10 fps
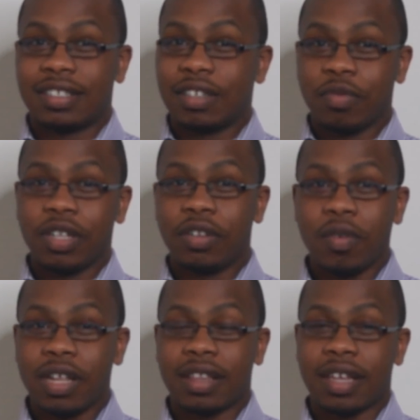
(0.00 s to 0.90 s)
didn't really
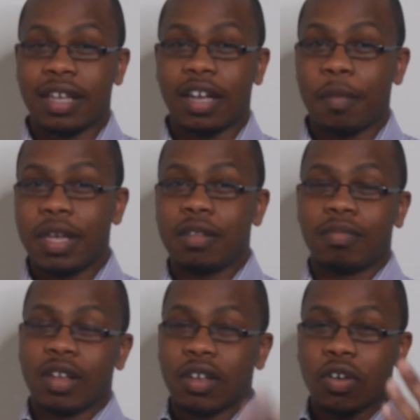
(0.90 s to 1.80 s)
do anything. I mean,
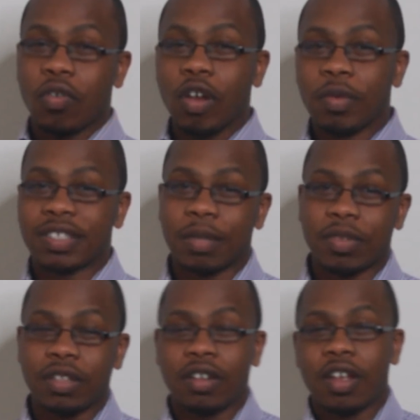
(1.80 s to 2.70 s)
Korea was
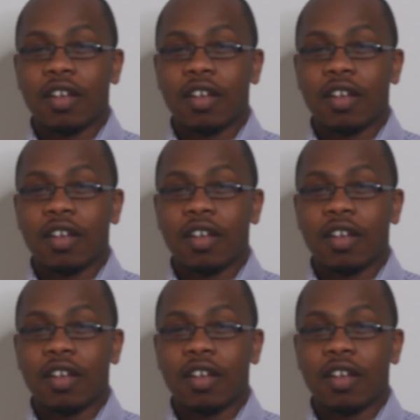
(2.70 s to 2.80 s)
something,